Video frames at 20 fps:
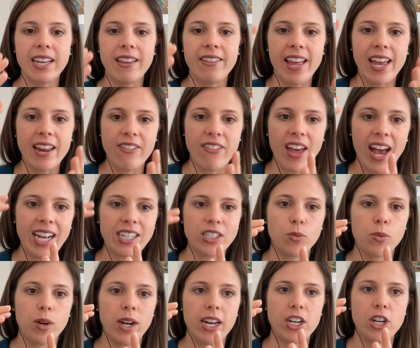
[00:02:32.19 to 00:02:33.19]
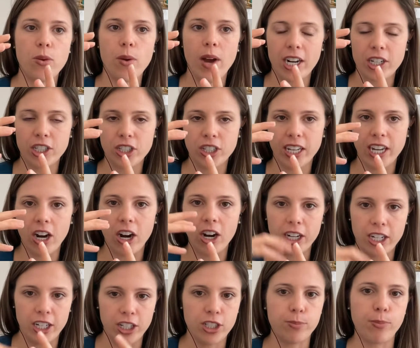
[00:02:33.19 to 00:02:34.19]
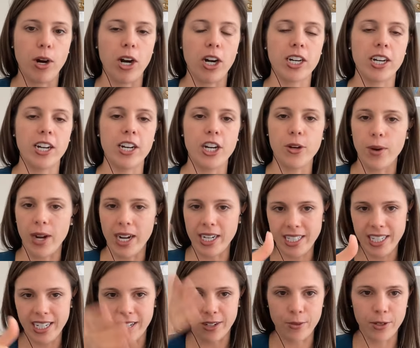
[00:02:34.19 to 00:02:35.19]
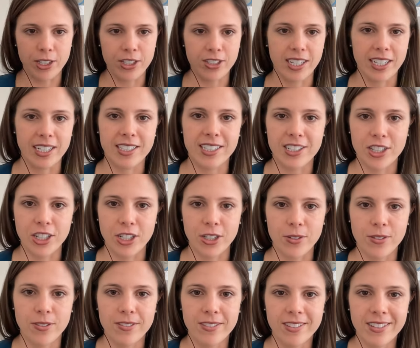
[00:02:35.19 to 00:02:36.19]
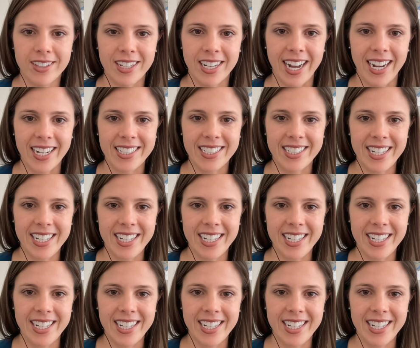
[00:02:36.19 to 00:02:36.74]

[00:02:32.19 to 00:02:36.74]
And then that's when you actually are going to spark a new idea, which leads to the next